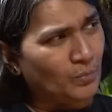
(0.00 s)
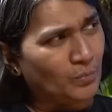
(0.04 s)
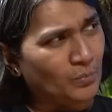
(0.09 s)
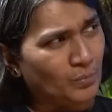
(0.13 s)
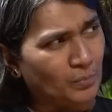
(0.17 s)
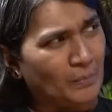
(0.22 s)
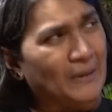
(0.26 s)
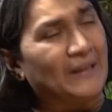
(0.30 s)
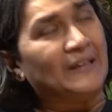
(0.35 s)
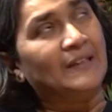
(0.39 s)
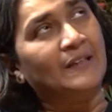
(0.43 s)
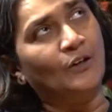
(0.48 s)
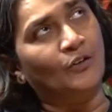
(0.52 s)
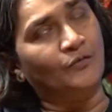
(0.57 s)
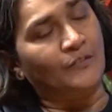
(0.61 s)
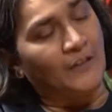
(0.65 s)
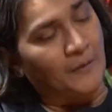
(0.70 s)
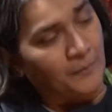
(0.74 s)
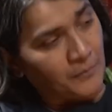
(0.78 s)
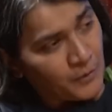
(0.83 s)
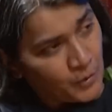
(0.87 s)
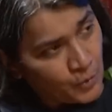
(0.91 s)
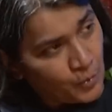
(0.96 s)
many of
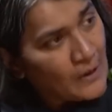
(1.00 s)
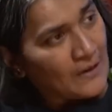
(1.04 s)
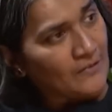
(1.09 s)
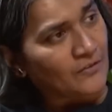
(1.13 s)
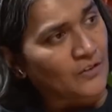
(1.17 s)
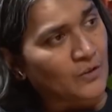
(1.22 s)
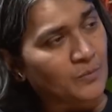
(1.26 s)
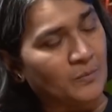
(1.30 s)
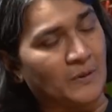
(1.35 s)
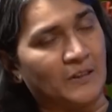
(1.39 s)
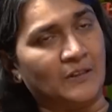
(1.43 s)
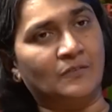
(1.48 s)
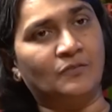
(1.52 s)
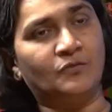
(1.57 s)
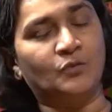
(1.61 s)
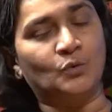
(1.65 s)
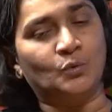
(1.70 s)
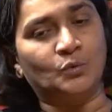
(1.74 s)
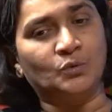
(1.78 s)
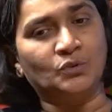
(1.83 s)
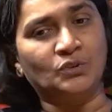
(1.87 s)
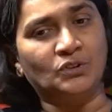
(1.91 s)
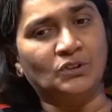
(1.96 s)
them do have
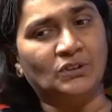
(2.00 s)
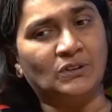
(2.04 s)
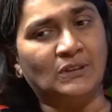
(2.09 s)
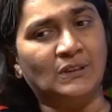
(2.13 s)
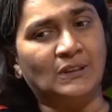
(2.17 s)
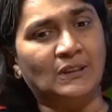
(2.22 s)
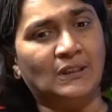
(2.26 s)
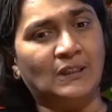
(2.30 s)
smartphones.